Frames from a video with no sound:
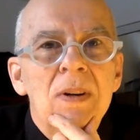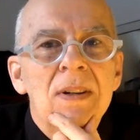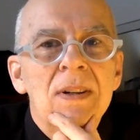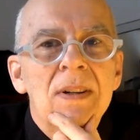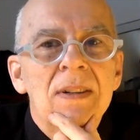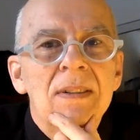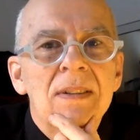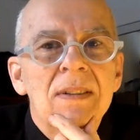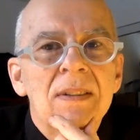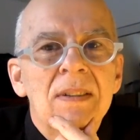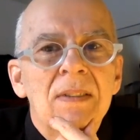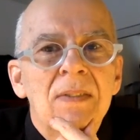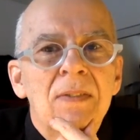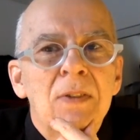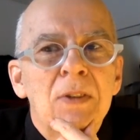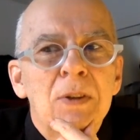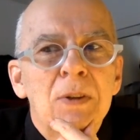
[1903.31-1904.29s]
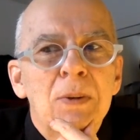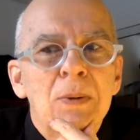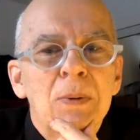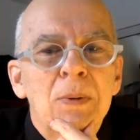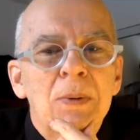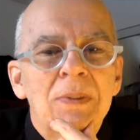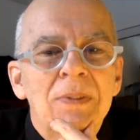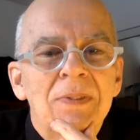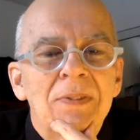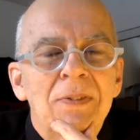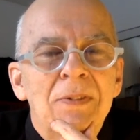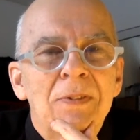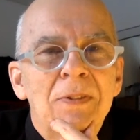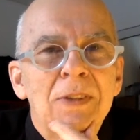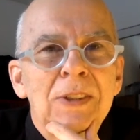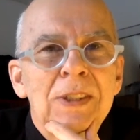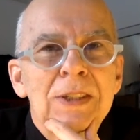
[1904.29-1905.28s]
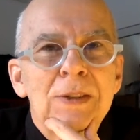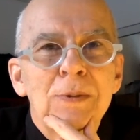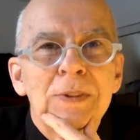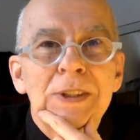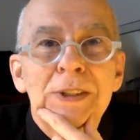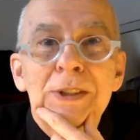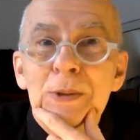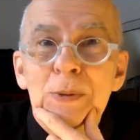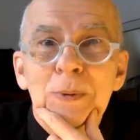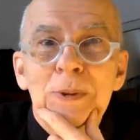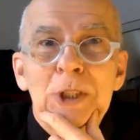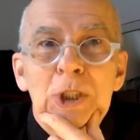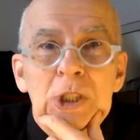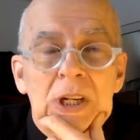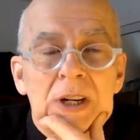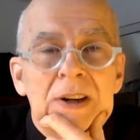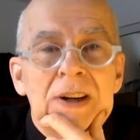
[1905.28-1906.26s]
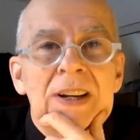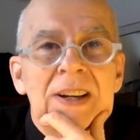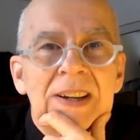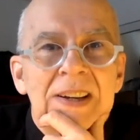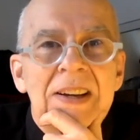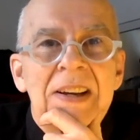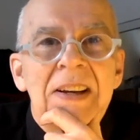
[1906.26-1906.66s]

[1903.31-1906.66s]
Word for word: And if you feel this video is worth sharing,